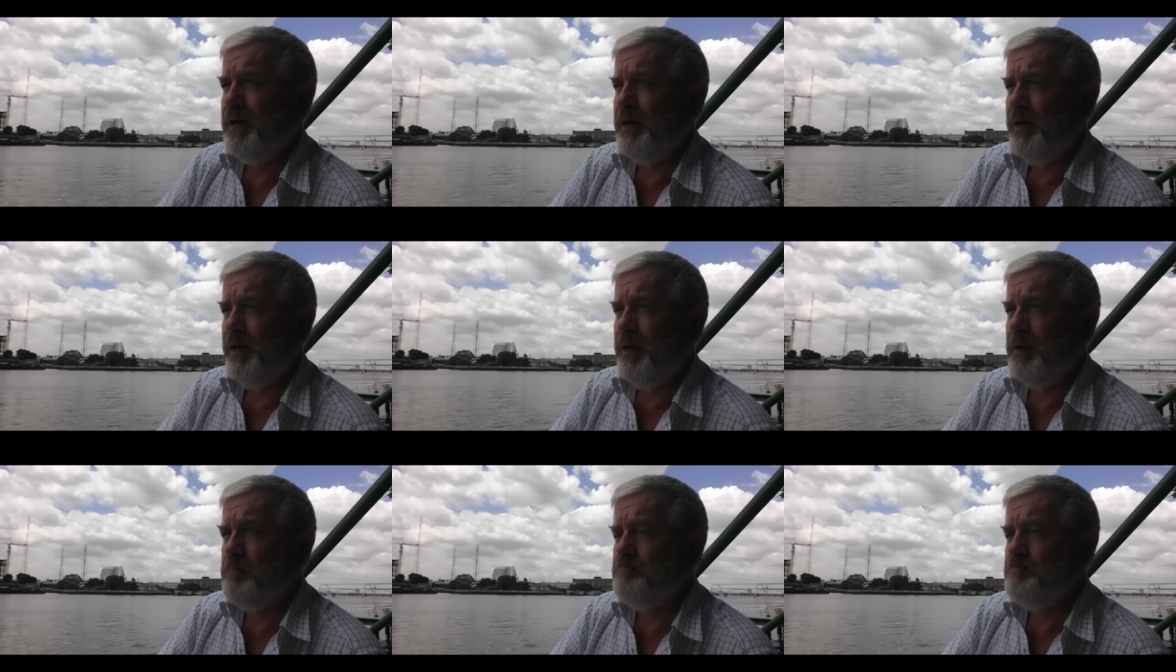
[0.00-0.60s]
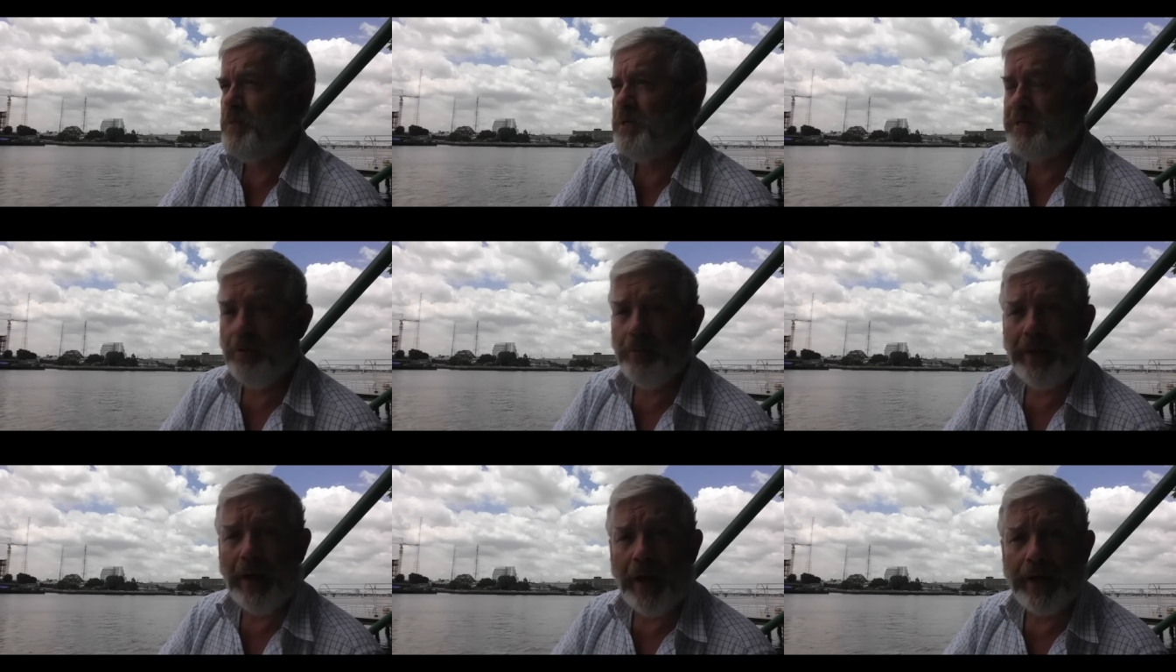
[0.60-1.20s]
Um, it's a little
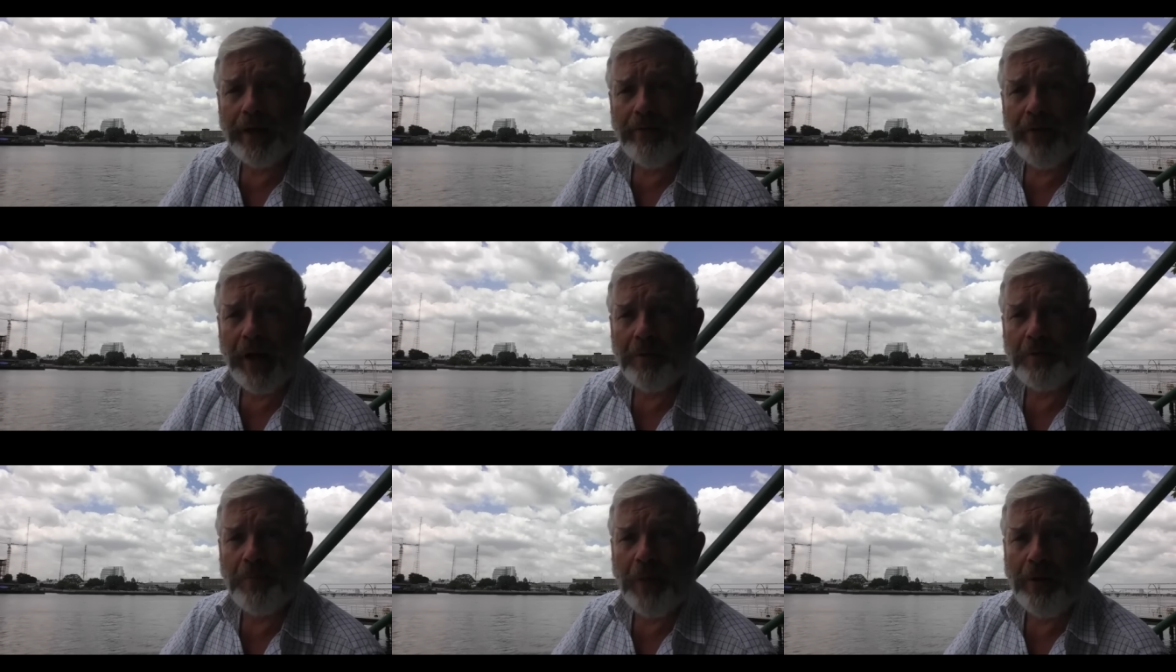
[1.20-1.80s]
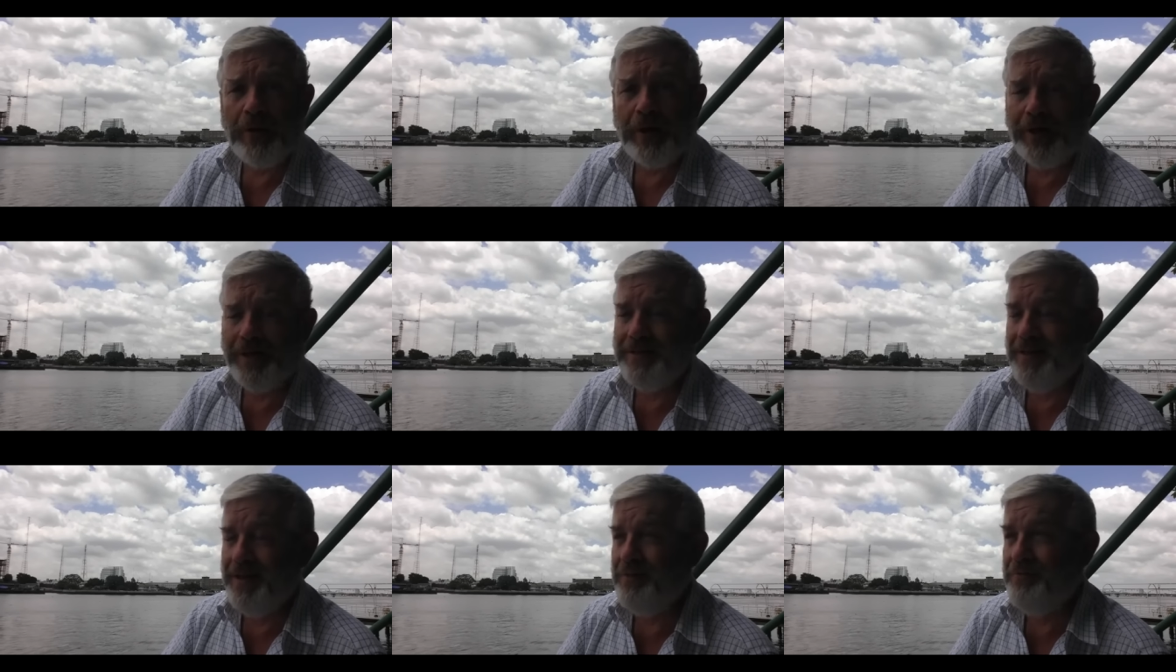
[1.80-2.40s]
bit like giving up smoking, isn't it?